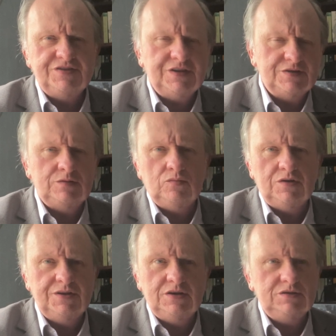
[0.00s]
Starting with
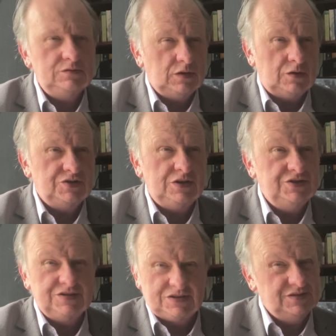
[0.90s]
one that I'll show you
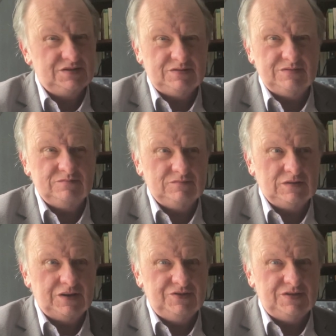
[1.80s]
just because
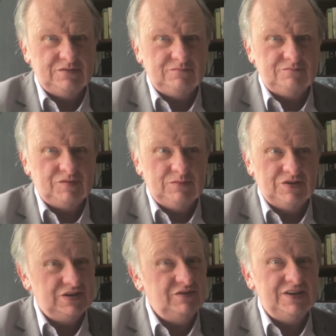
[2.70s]
I use it pretty
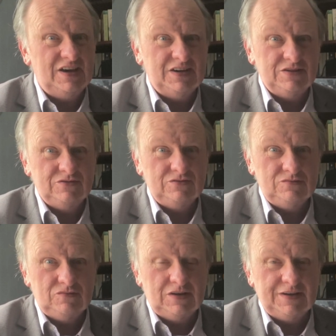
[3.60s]
much every day,
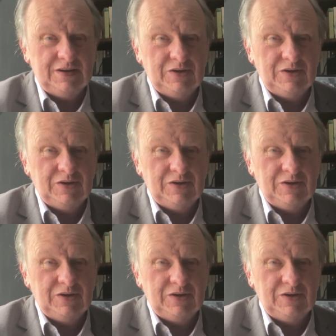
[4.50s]
really.